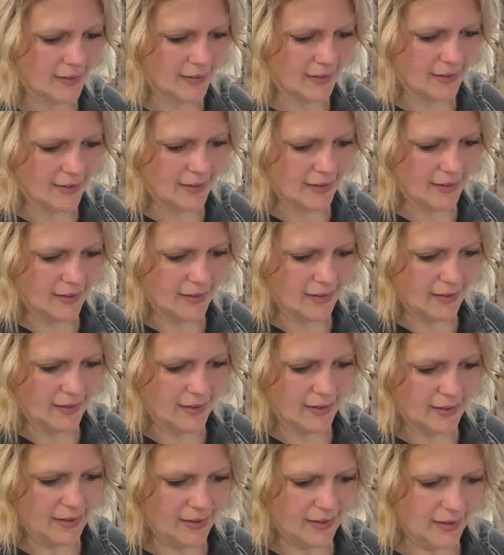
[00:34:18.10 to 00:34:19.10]

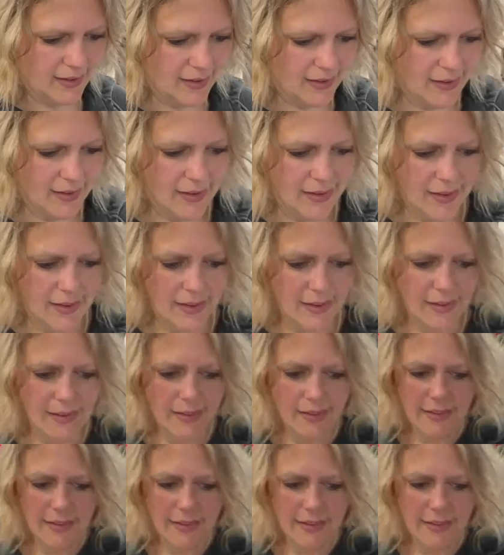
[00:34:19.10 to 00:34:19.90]
(silence)